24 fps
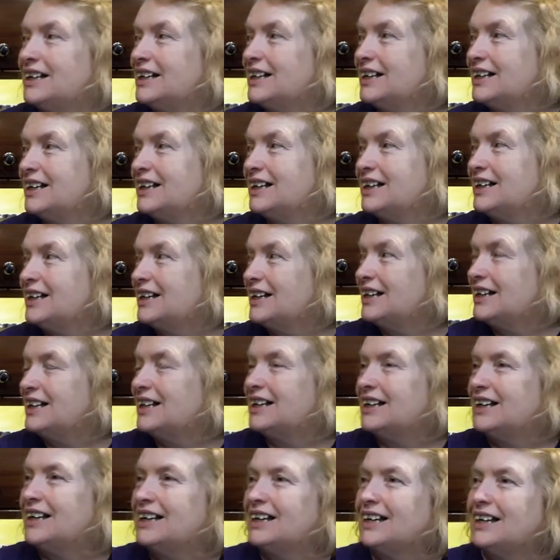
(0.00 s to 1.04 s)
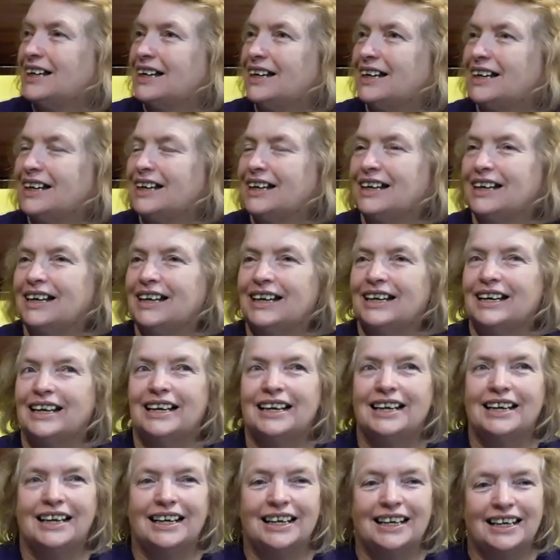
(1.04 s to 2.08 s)

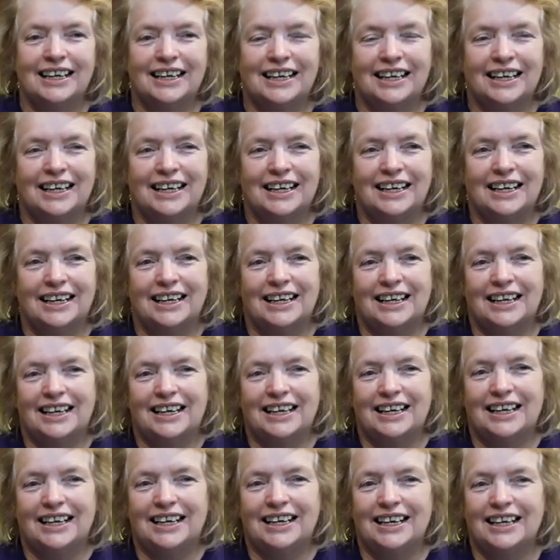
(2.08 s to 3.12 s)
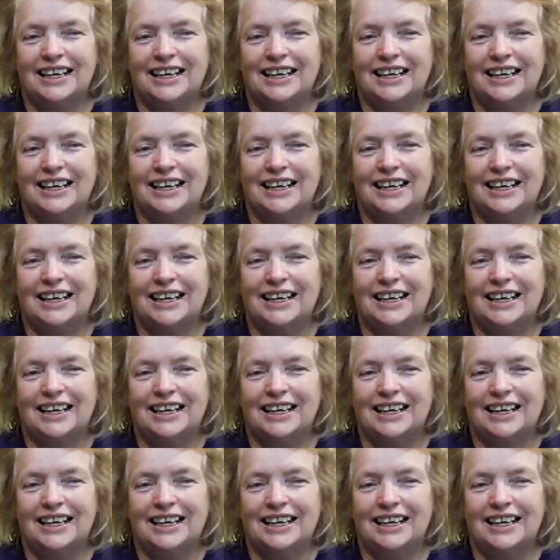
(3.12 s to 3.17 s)
No words are spoken by the person on screen.